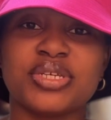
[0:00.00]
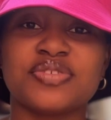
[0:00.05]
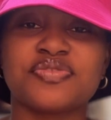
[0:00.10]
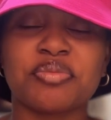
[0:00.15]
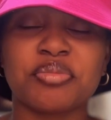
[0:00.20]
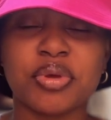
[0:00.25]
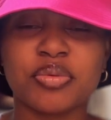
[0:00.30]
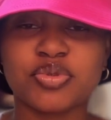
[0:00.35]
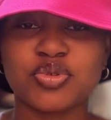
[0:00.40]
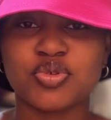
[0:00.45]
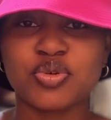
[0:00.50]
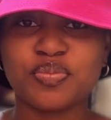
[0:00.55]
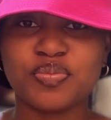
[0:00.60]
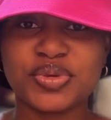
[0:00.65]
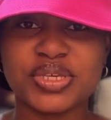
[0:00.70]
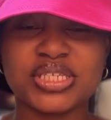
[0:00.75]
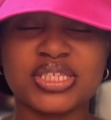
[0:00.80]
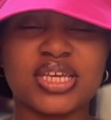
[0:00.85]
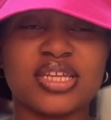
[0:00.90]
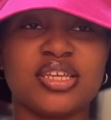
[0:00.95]
It's from a
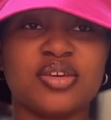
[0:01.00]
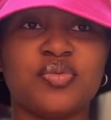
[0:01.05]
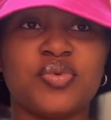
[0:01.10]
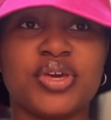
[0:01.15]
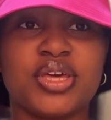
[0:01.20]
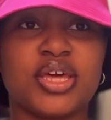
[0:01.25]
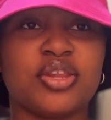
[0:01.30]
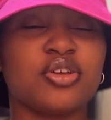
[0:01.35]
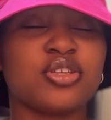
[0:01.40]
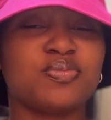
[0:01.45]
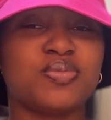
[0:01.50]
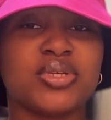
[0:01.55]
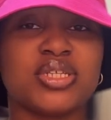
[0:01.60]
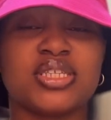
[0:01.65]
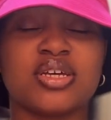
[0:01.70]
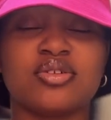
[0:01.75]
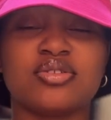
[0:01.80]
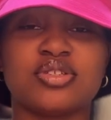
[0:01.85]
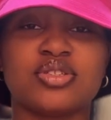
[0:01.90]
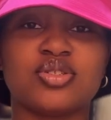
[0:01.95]
two-piece anyway. I just
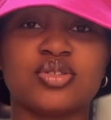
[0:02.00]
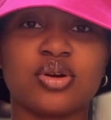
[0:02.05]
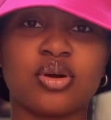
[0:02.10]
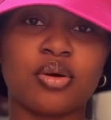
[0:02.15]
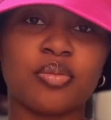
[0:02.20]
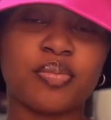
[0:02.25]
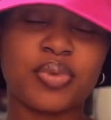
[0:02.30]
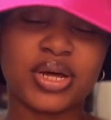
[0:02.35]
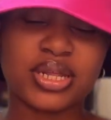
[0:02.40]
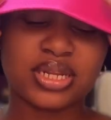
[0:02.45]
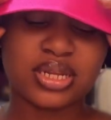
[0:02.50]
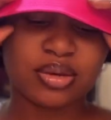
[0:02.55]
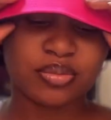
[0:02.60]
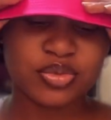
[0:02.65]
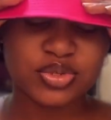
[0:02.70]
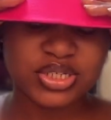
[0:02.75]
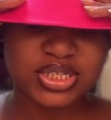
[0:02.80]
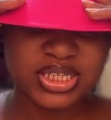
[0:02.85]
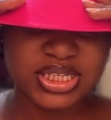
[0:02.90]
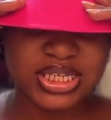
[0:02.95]
picked out the top, and I'm
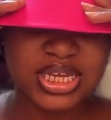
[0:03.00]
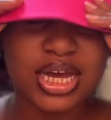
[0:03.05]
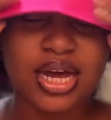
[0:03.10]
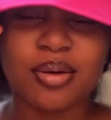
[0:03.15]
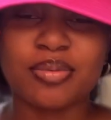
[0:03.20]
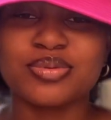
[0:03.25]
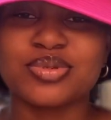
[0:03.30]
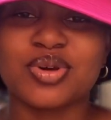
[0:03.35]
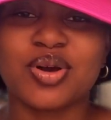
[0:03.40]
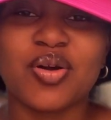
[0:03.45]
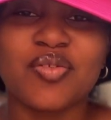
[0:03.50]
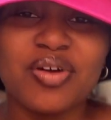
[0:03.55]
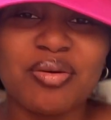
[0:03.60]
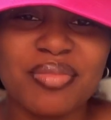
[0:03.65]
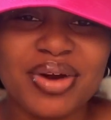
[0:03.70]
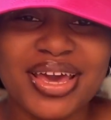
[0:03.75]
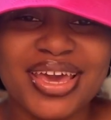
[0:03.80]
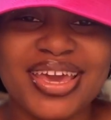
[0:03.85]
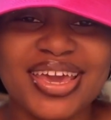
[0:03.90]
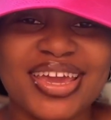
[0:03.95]
using this cap to cover
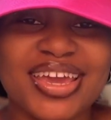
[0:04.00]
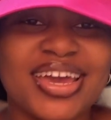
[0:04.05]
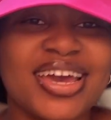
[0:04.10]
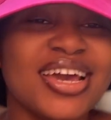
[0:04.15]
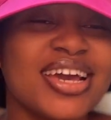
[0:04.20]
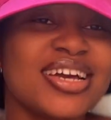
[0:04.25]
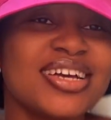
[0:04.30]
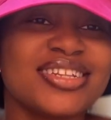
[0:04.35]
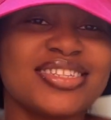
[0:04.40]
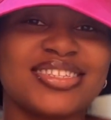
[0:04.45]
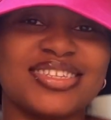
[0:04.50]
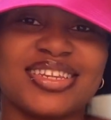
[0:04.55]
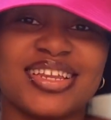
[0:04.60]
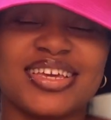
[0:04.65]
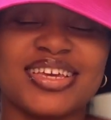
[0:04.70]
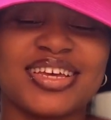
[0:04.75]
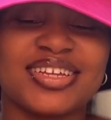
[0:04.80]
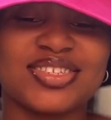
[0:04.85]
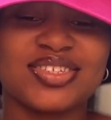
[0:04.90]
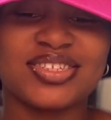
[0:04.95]
my hair till
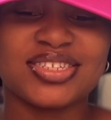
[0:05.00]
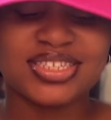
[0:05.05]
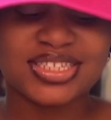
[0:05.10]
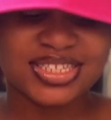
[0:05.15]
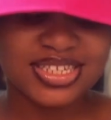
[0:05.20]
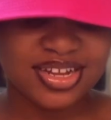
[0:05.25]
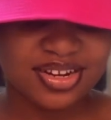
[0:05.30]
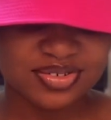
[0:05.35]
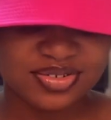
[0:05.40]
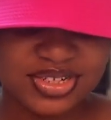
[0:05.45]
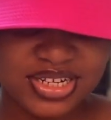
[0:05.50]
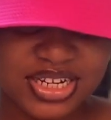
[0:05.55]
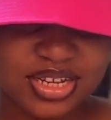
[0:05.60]
I get to the salon.